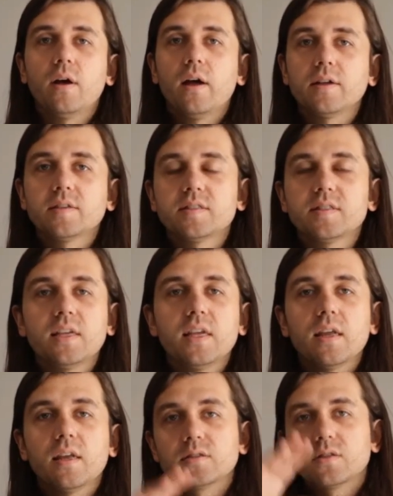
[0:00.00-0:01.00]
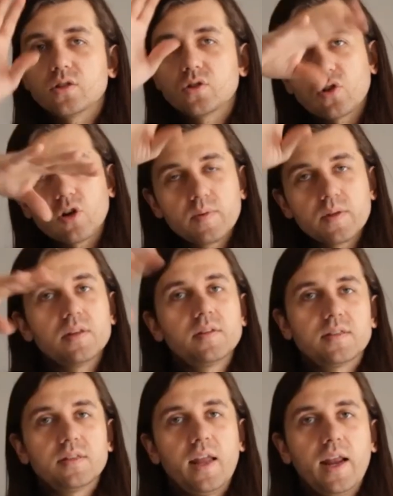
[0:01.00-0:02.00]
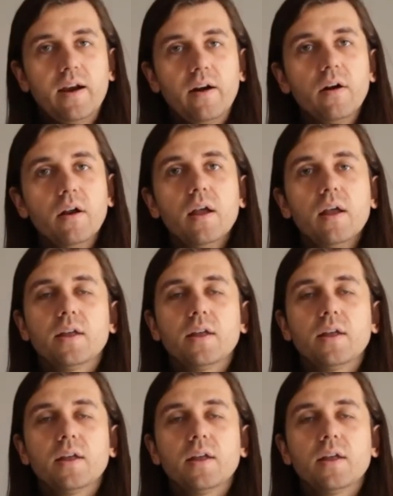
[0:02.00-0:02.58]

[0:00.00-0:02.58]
Seeing is the turbulence in the air.